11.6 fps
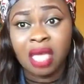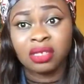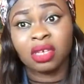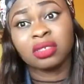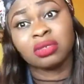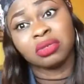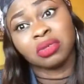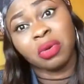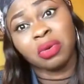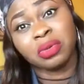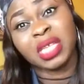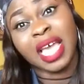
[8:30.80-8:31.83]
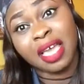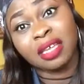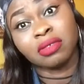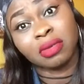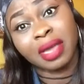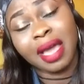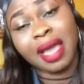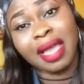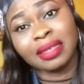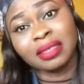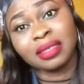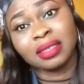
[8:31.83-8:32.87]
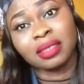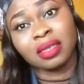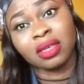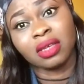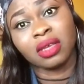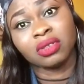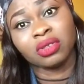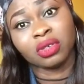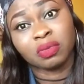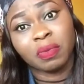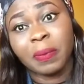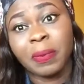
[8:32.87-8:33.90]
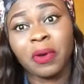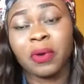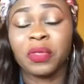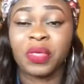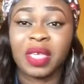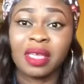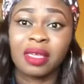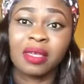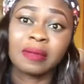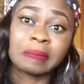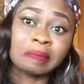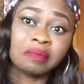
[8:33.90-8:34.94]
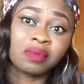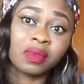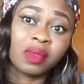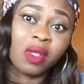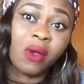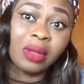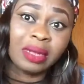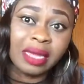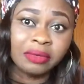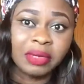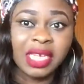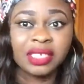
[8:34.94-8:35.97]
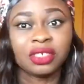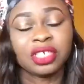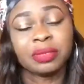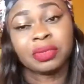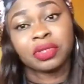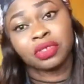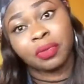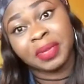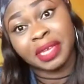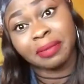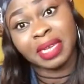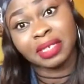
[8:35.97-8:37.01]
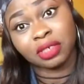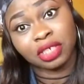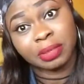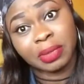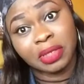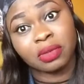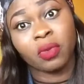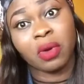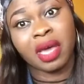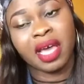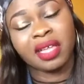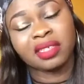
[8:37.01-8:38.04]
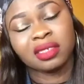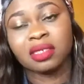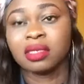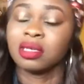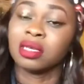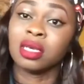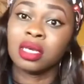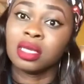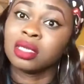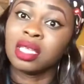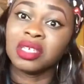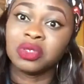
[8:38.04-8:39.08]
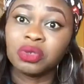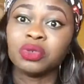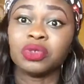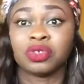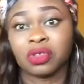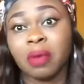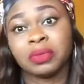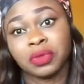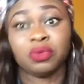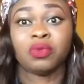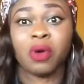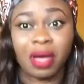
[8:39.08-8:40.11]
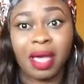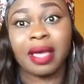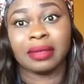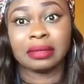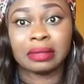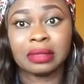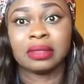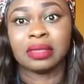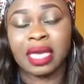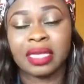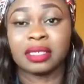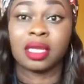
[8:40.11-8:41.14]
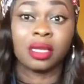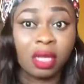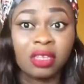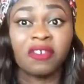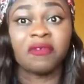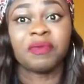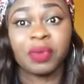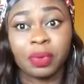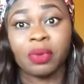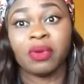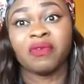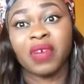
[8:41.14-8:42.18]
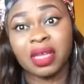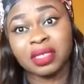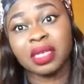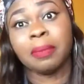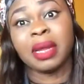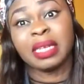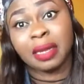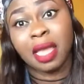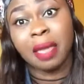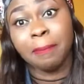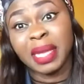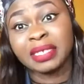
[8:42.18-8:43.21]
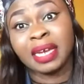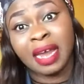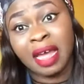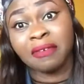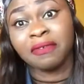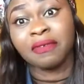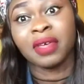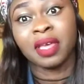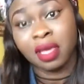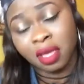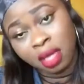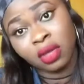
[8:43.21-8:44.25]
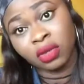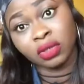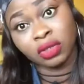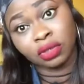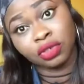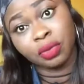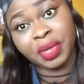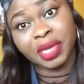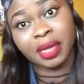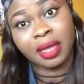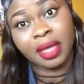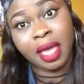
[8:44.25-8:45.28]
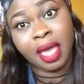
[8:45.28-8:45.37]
just to know, tell you guys, those people who think online relationships, social media relationship doesn't work out, they do. Some do work out. Yes, a lot of people find their better half on social media.